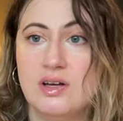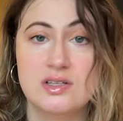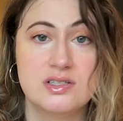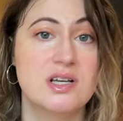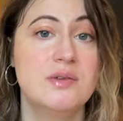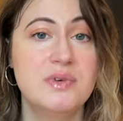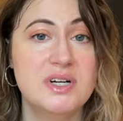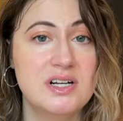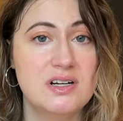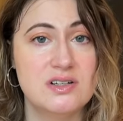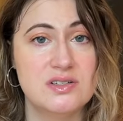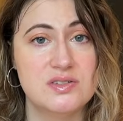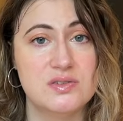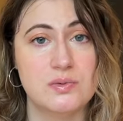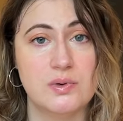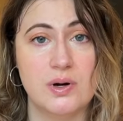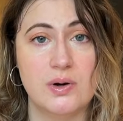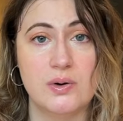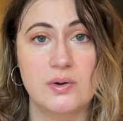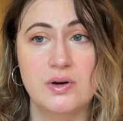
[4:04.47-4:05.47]
Someone else
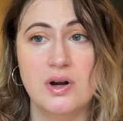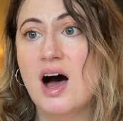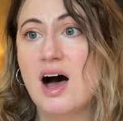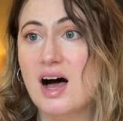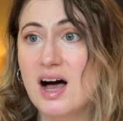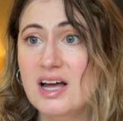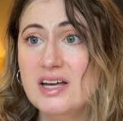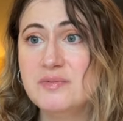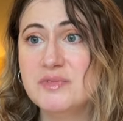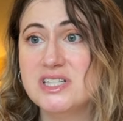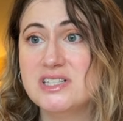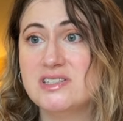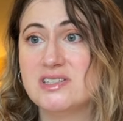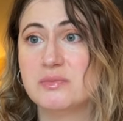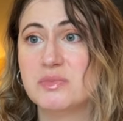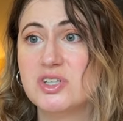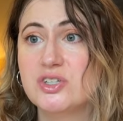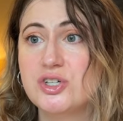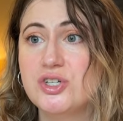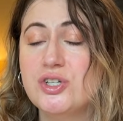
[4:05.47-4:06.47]
wrote, I'm in
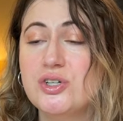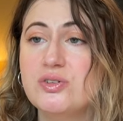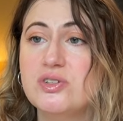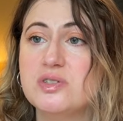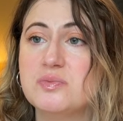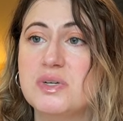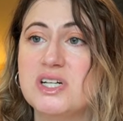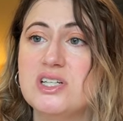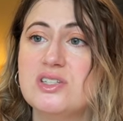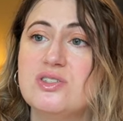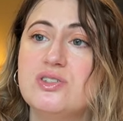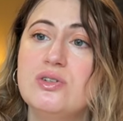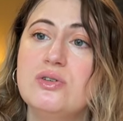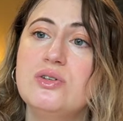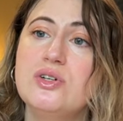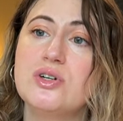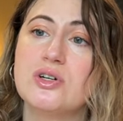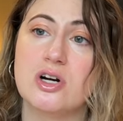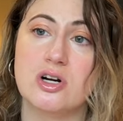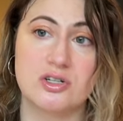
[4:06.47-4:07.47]
similar shoes, but it's due
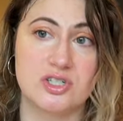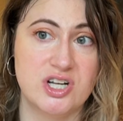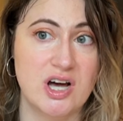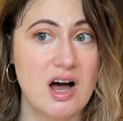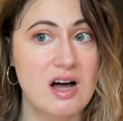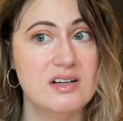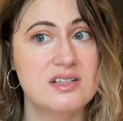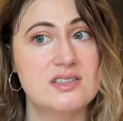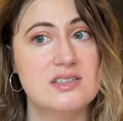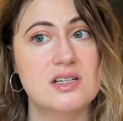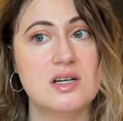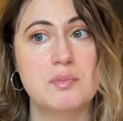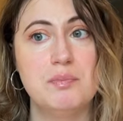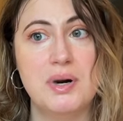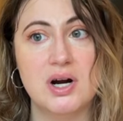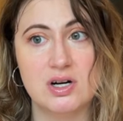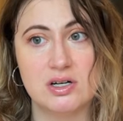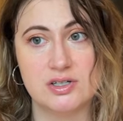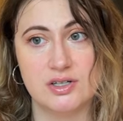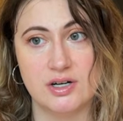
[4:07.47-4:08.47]
to her toxic
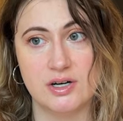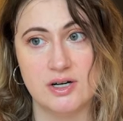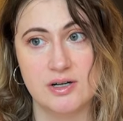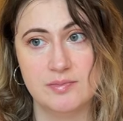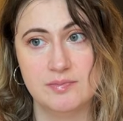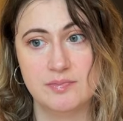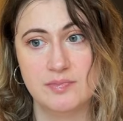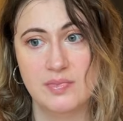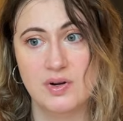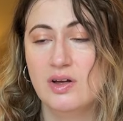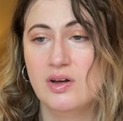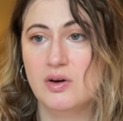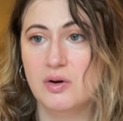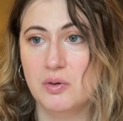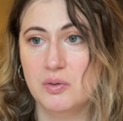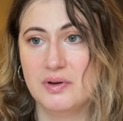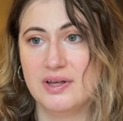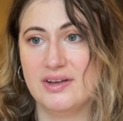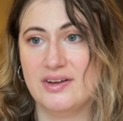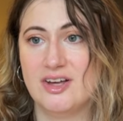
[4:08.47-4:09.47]
partner.
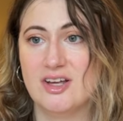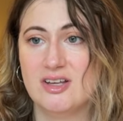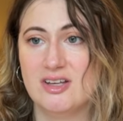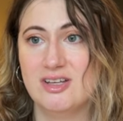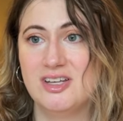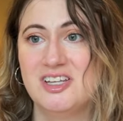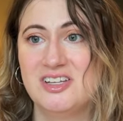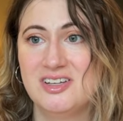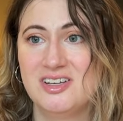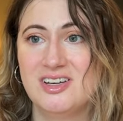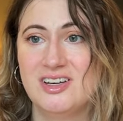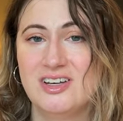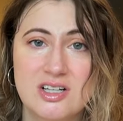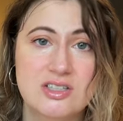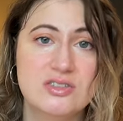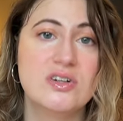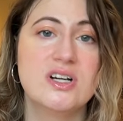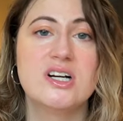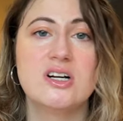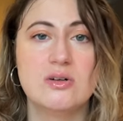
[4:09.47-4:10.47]
Okay.
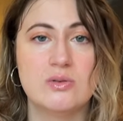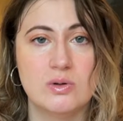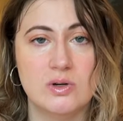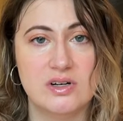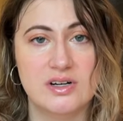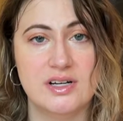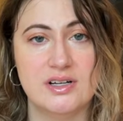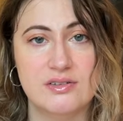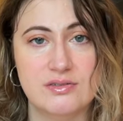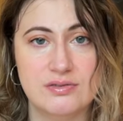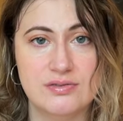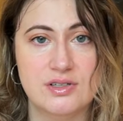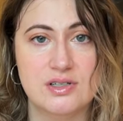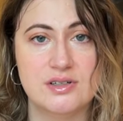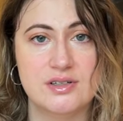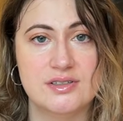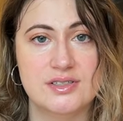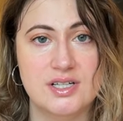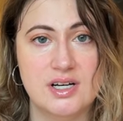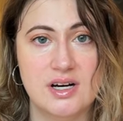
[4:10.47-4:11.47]
Trigger warning
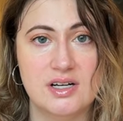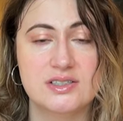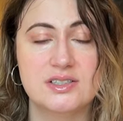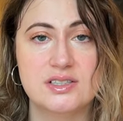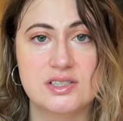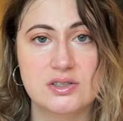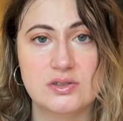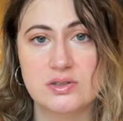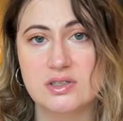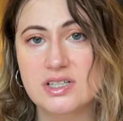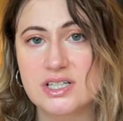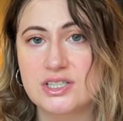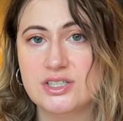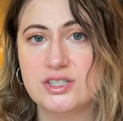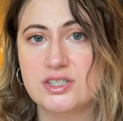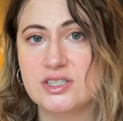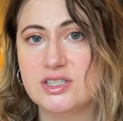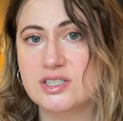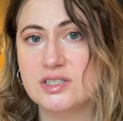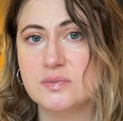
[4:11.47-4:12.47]
for toxic
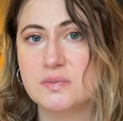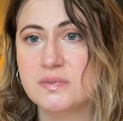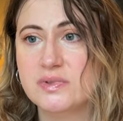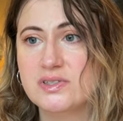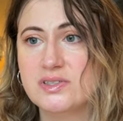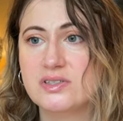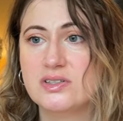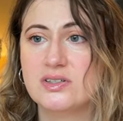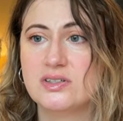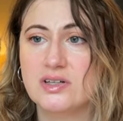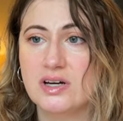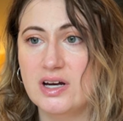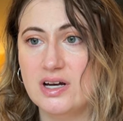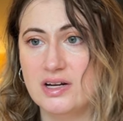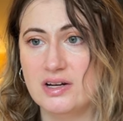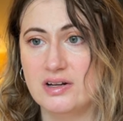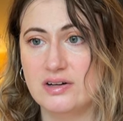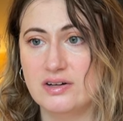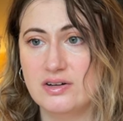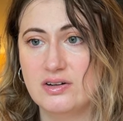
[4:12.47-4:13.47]
relationships
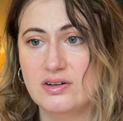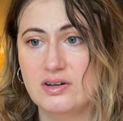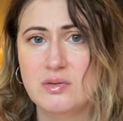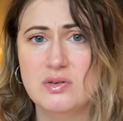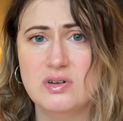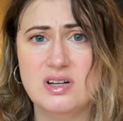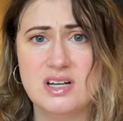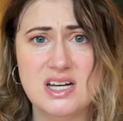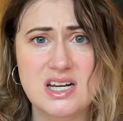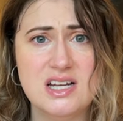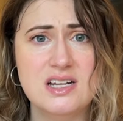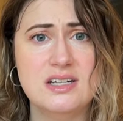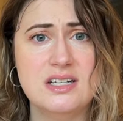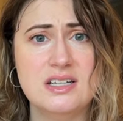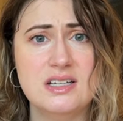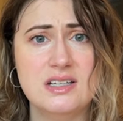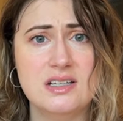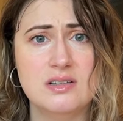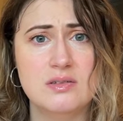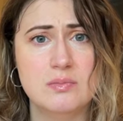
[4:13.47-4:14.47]
and
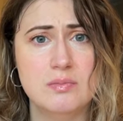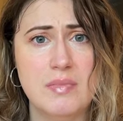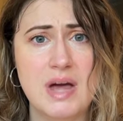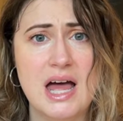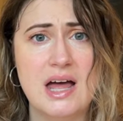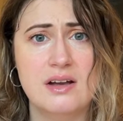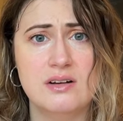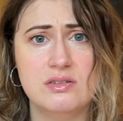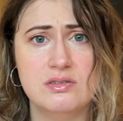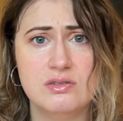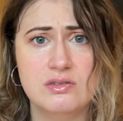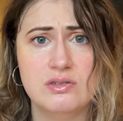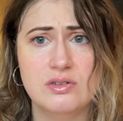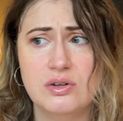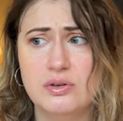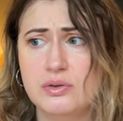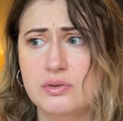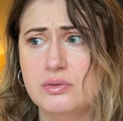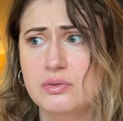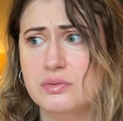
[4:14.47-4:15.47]
needy men
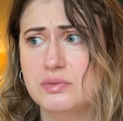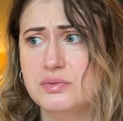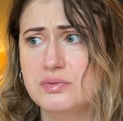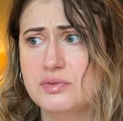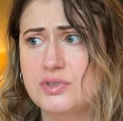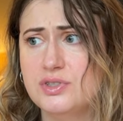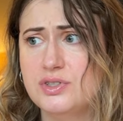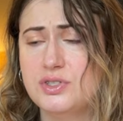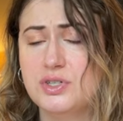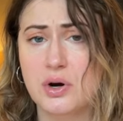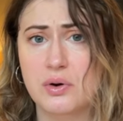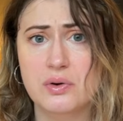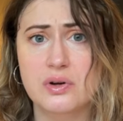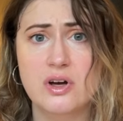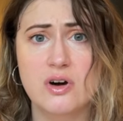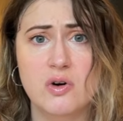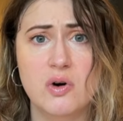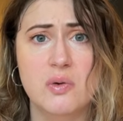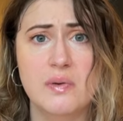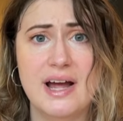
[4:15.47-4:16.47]
who don't
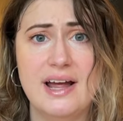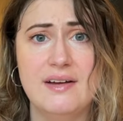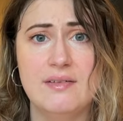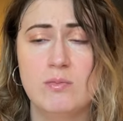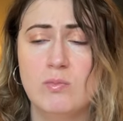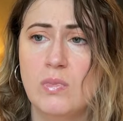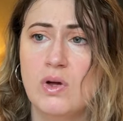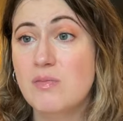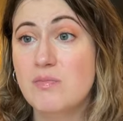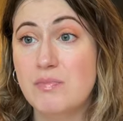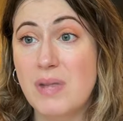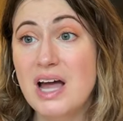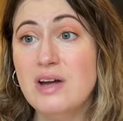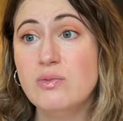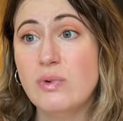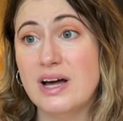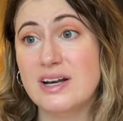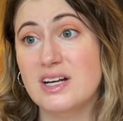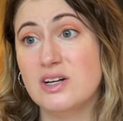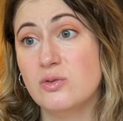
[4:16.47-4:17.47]
go away. My
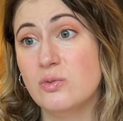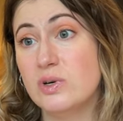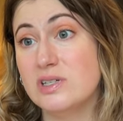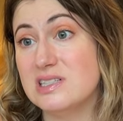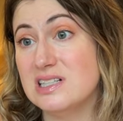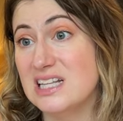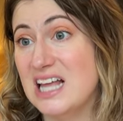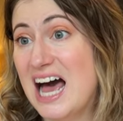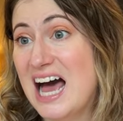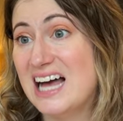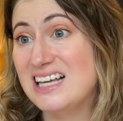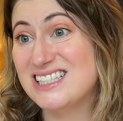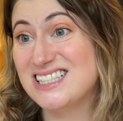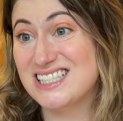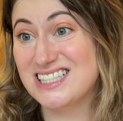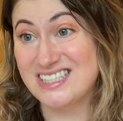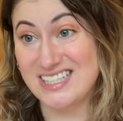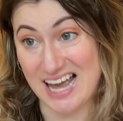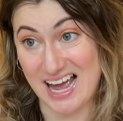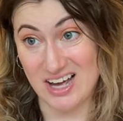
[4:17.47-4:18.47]
wedding was last
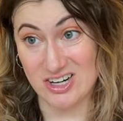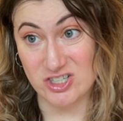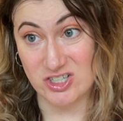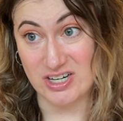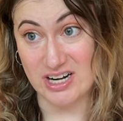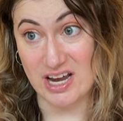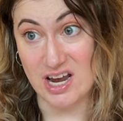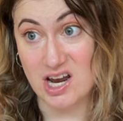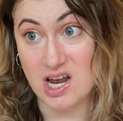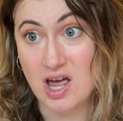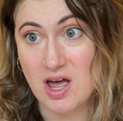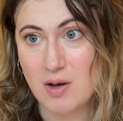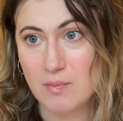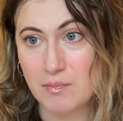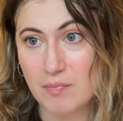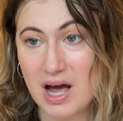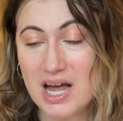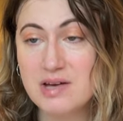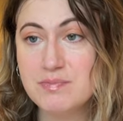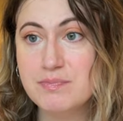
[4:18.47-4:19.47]
Saturday.
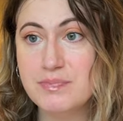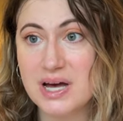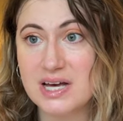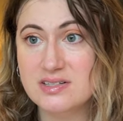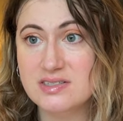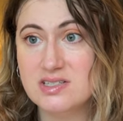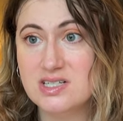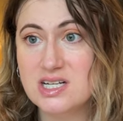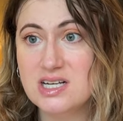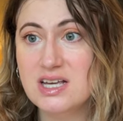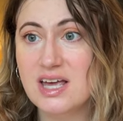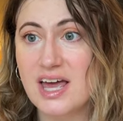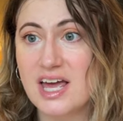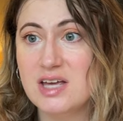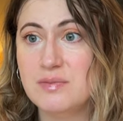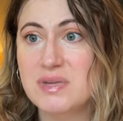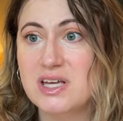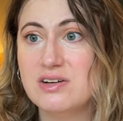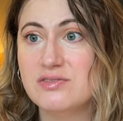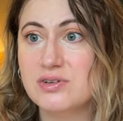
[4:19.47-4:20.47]
My bestie
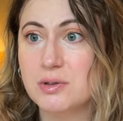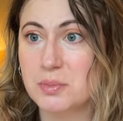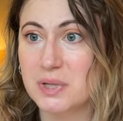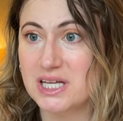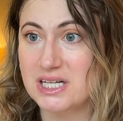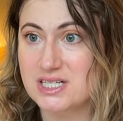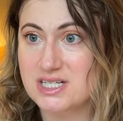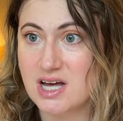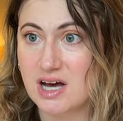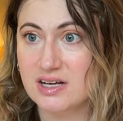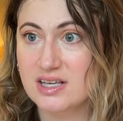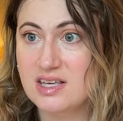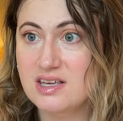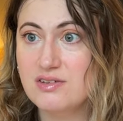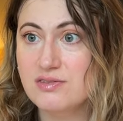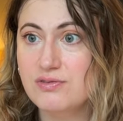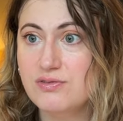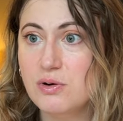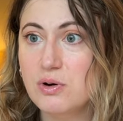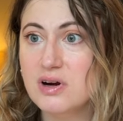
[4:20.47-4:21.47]
came in from Kentucky
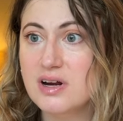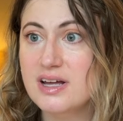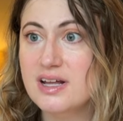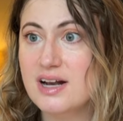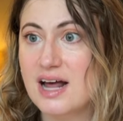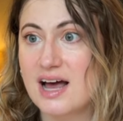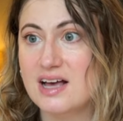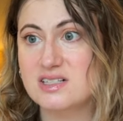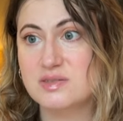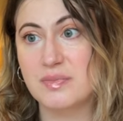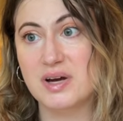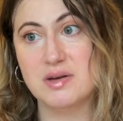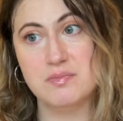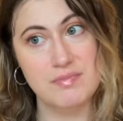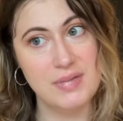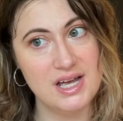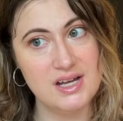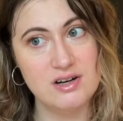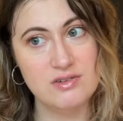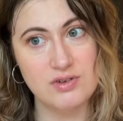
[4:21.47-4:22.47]
for it as my
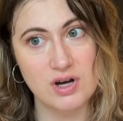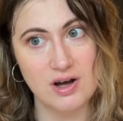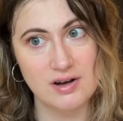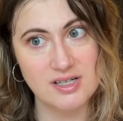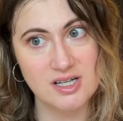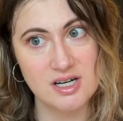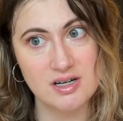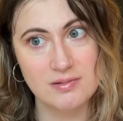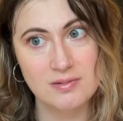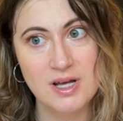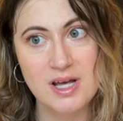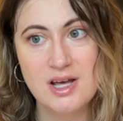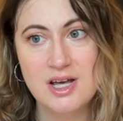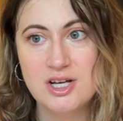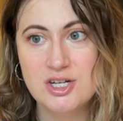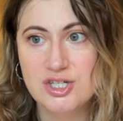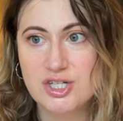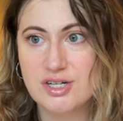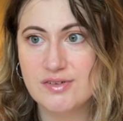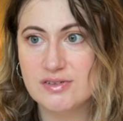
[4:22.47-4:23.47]
maid of honor.
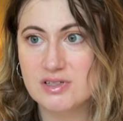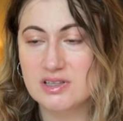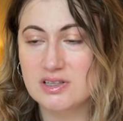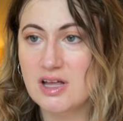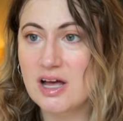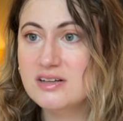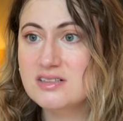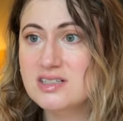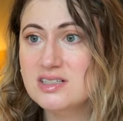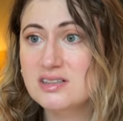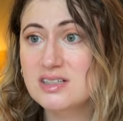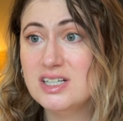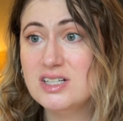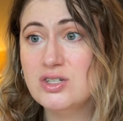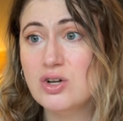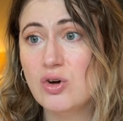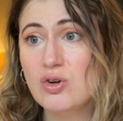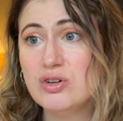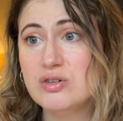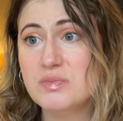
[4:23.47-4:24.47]
She reluctantly
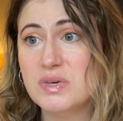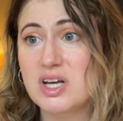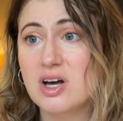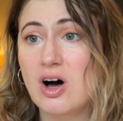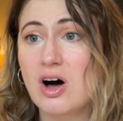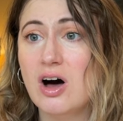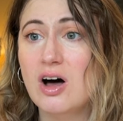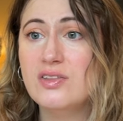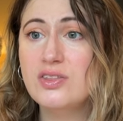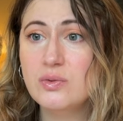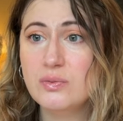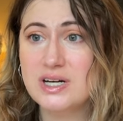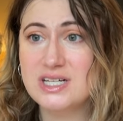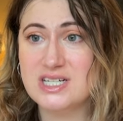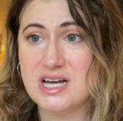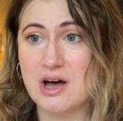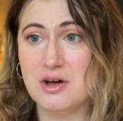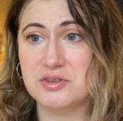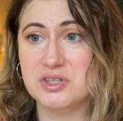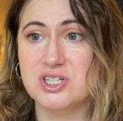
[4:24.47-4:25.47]
told me on the way
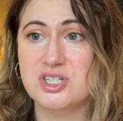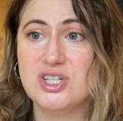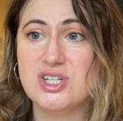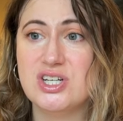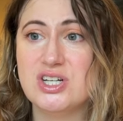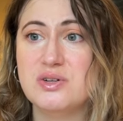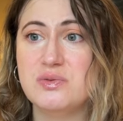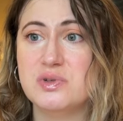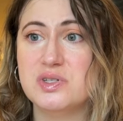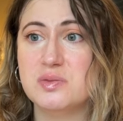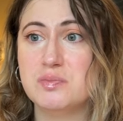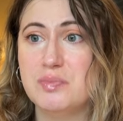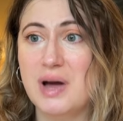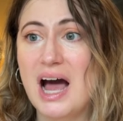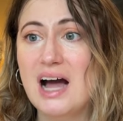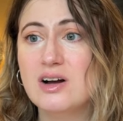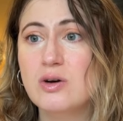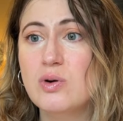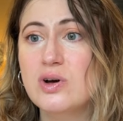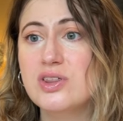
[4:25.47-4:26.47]
down that she was
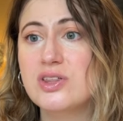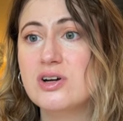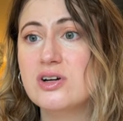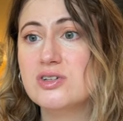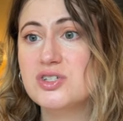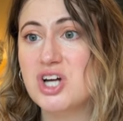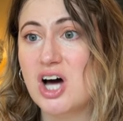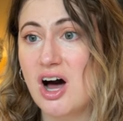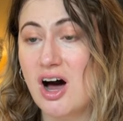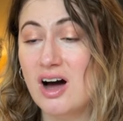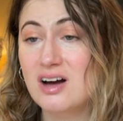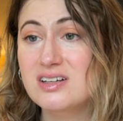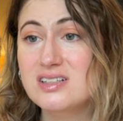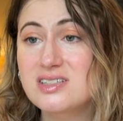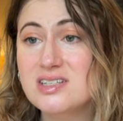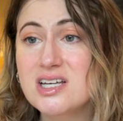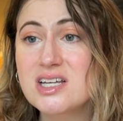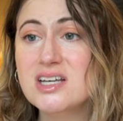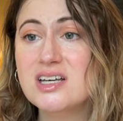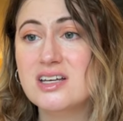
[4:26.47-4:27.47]
back with her
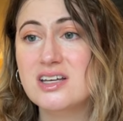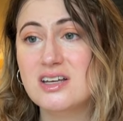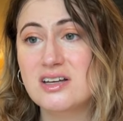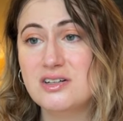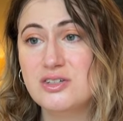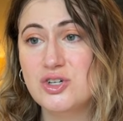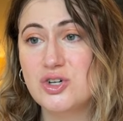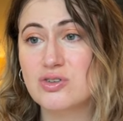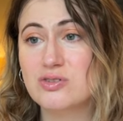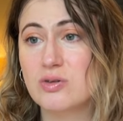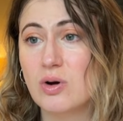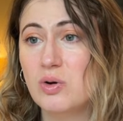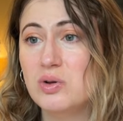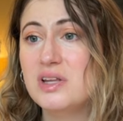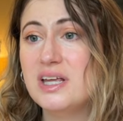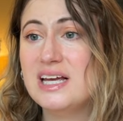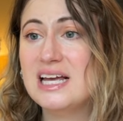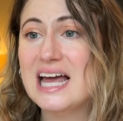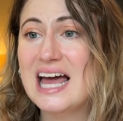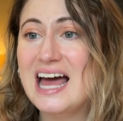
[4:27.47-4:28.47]
toxic,
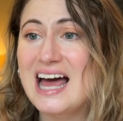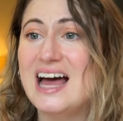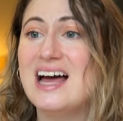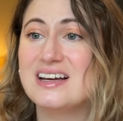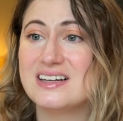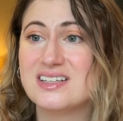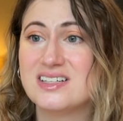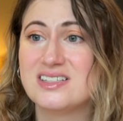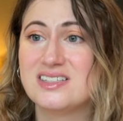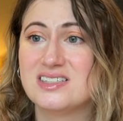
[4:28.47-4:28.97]
controlling ex.